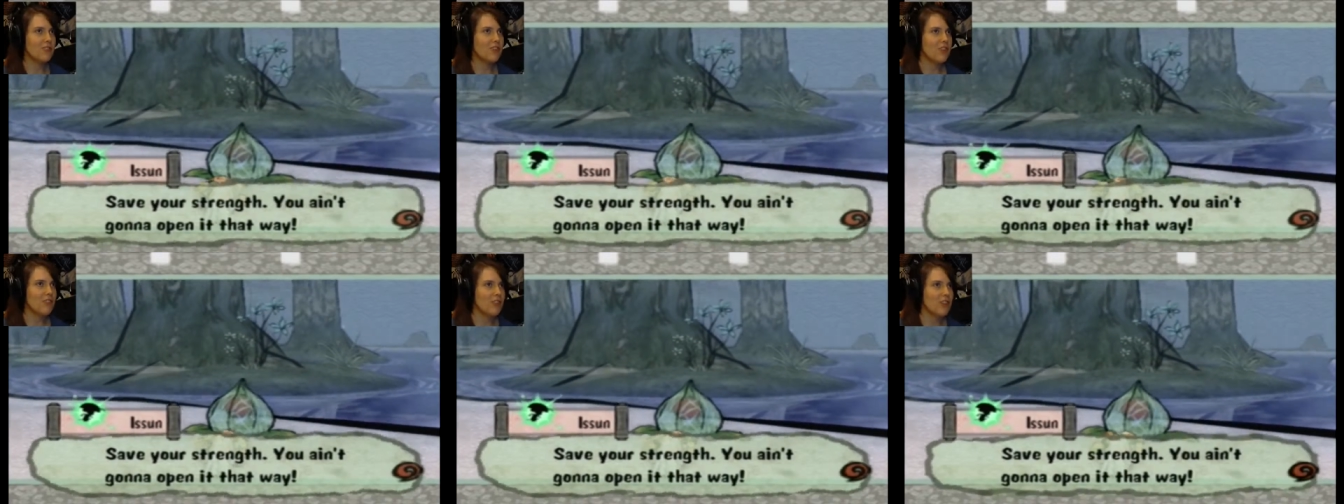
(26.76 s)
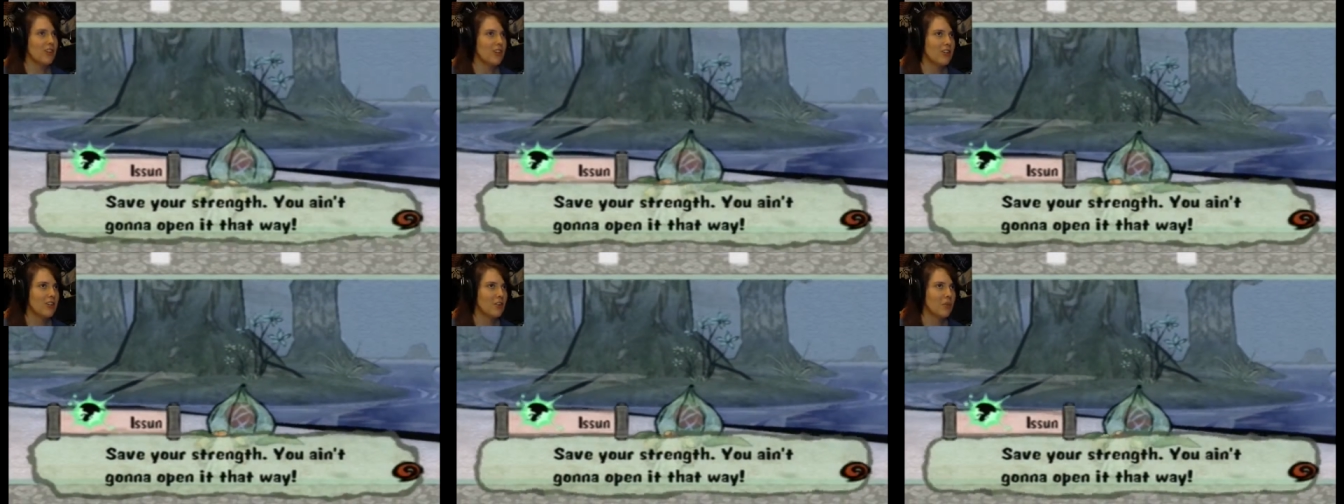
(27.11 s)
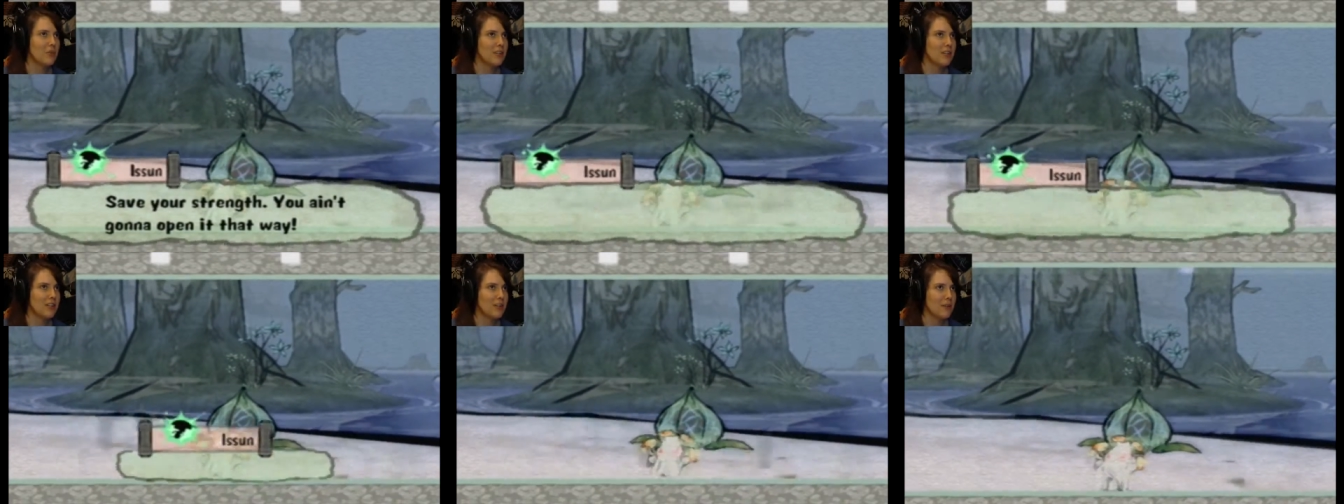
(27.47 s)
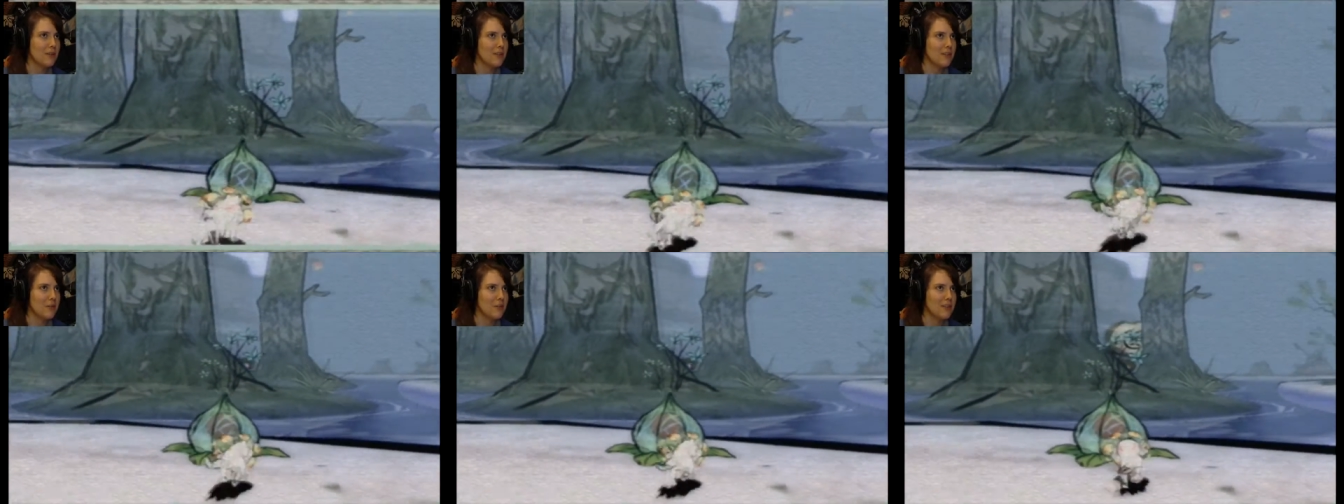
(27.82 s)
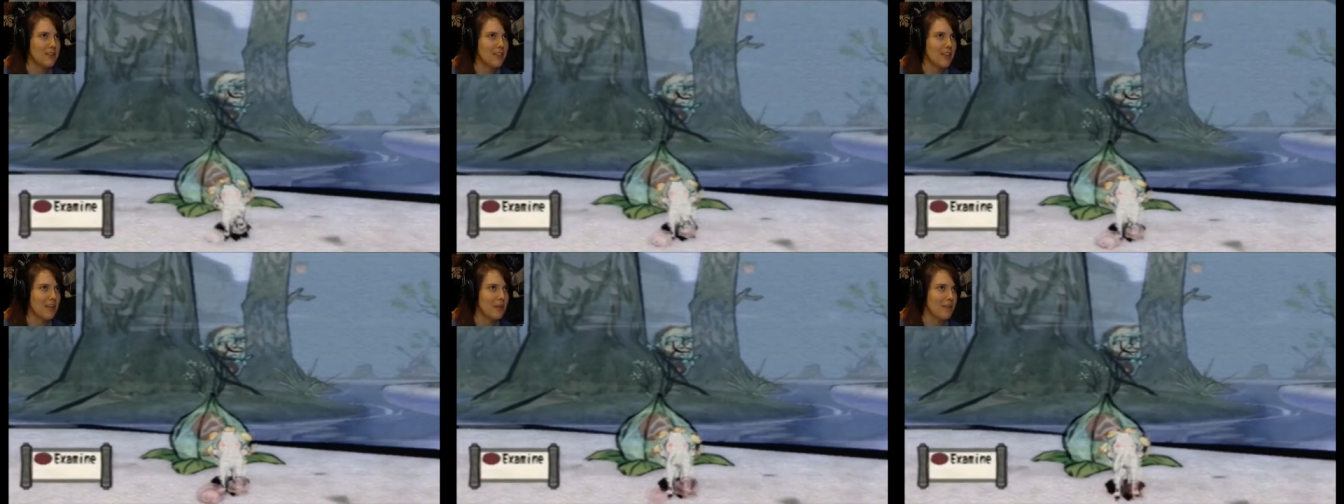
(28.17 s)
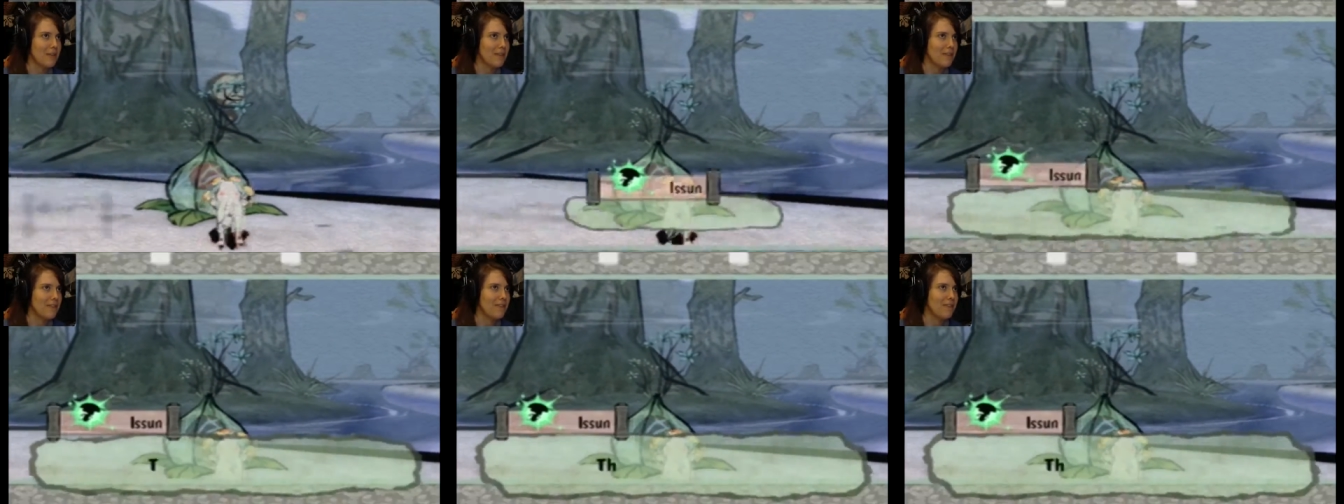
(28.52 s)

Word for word: your strength, we ain't gonna open it anyway. Let me examine it.